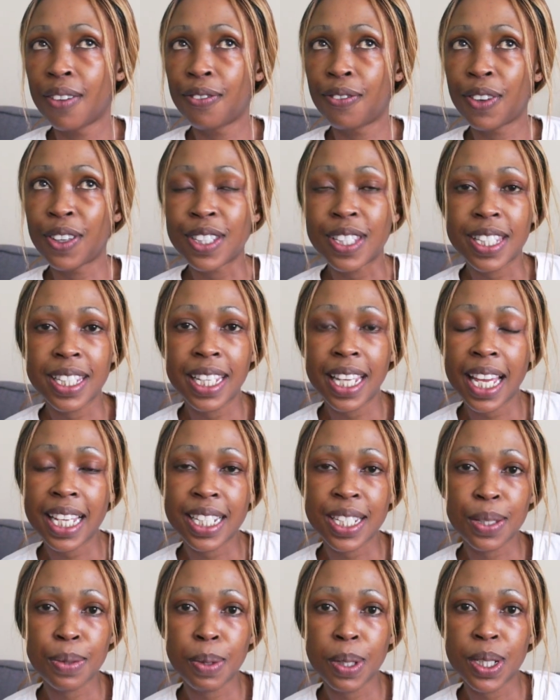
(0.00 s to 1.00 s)
Firstly, I
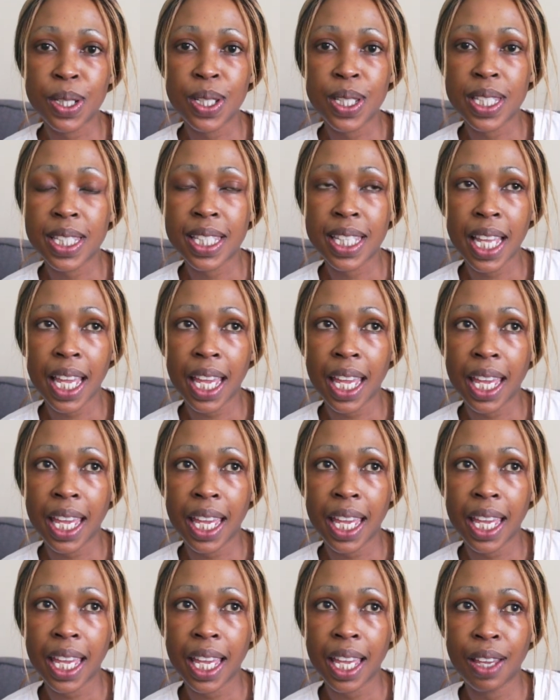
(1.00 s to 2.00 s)
just want to
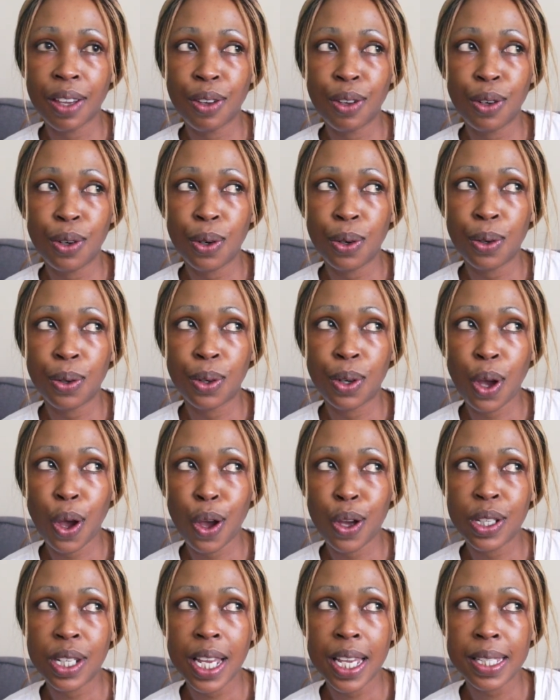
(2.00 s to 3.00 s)
say, you know,
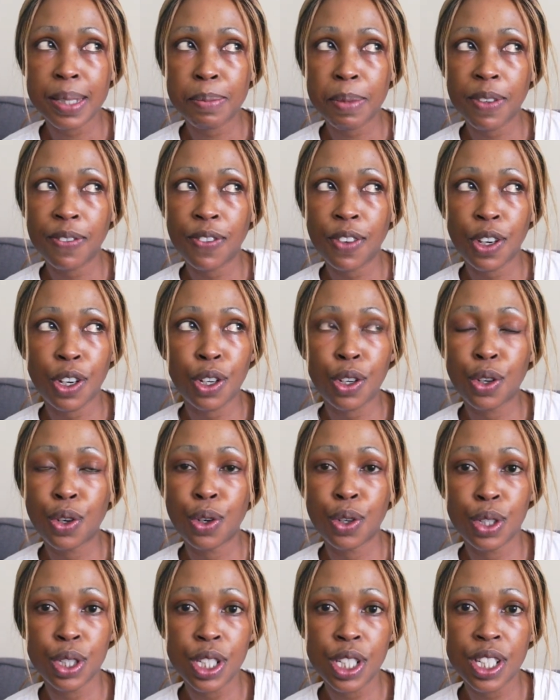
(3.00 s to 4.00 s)
God has been very
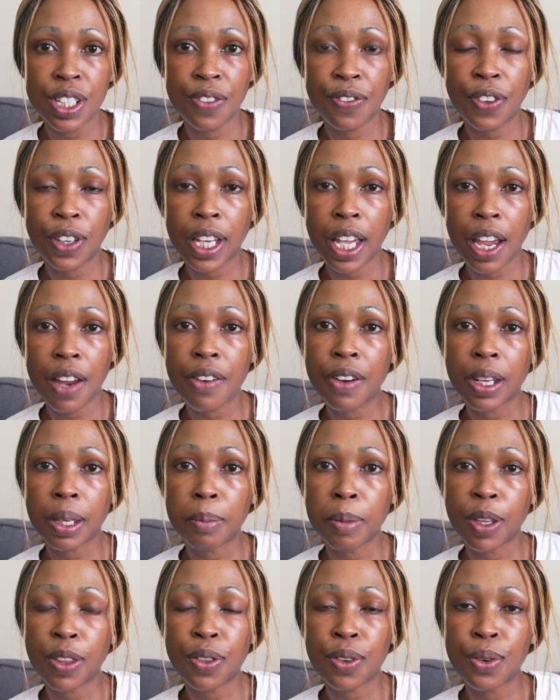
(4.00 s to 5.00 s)
good for carrying
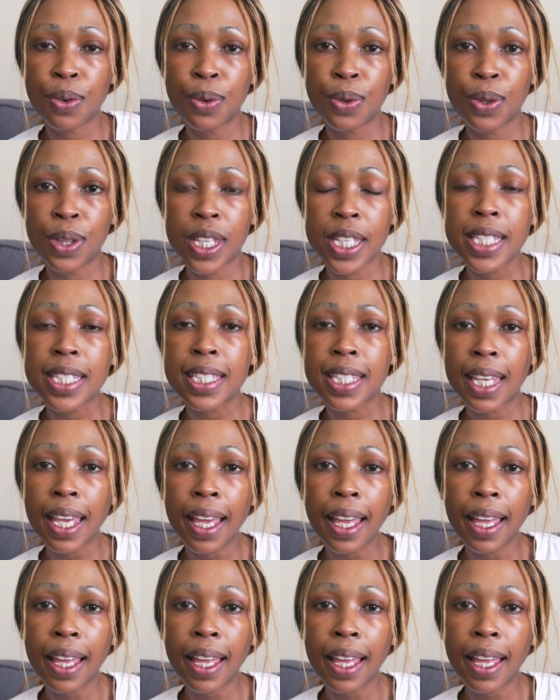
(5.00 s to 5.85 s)
me through this year.